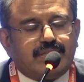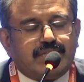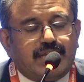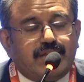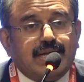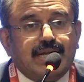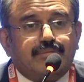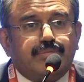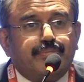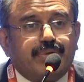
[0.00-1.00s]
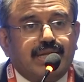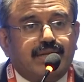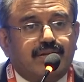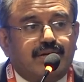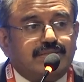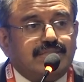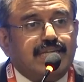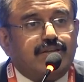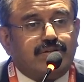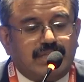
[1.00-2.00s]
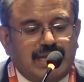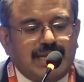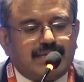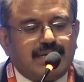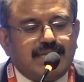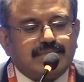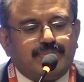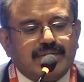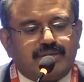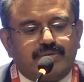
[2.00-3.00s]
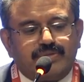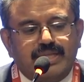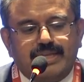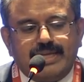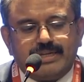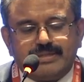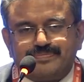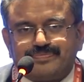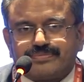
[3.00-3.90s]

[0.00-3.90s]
thyroid membrane seen on the lateral aspect of the neck.